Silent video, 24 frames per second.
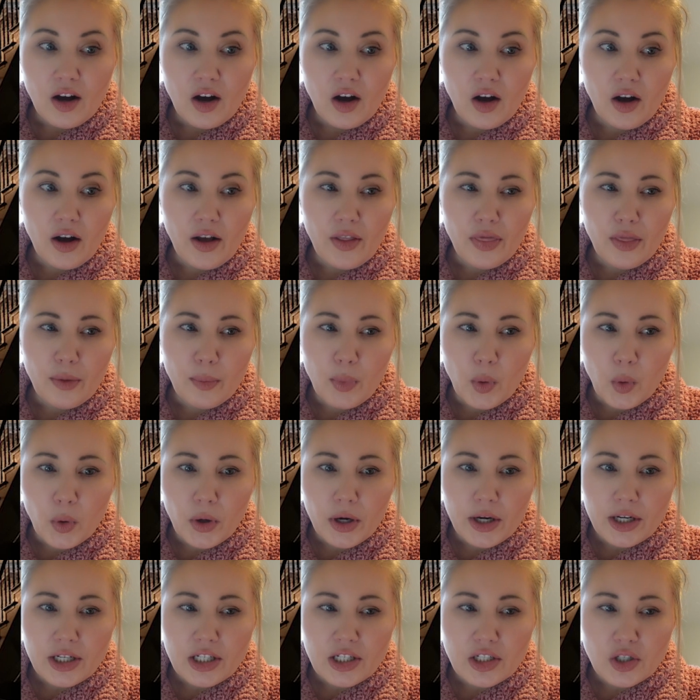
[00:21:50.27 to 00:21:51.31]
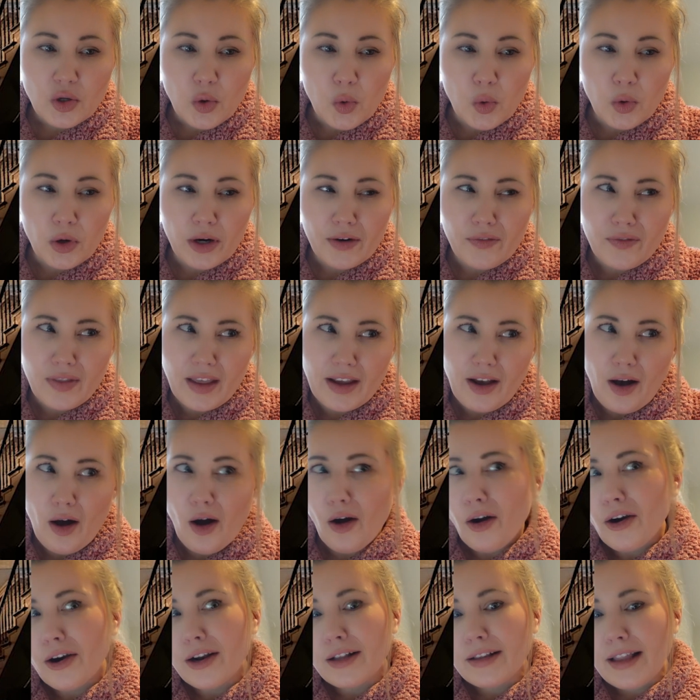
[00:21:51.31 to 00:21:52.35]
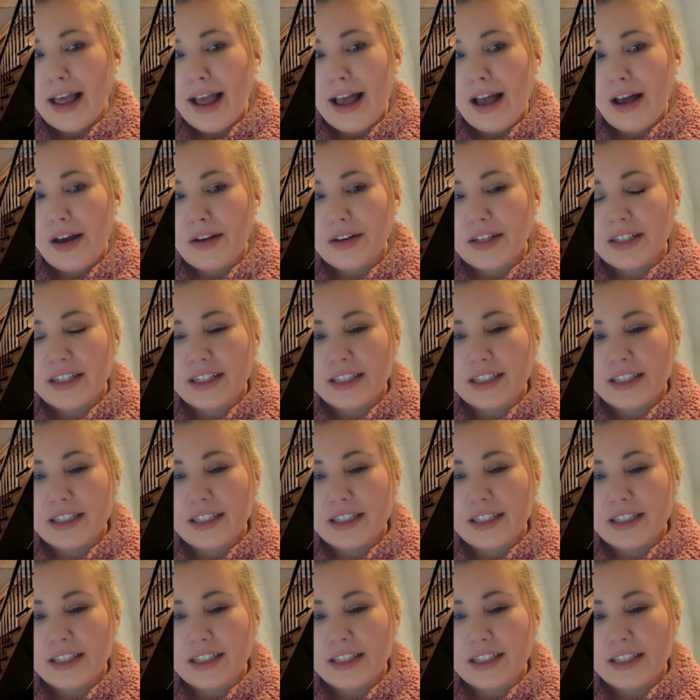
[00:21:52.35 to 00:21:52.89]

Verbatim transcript: on the porch, or if they are allowed,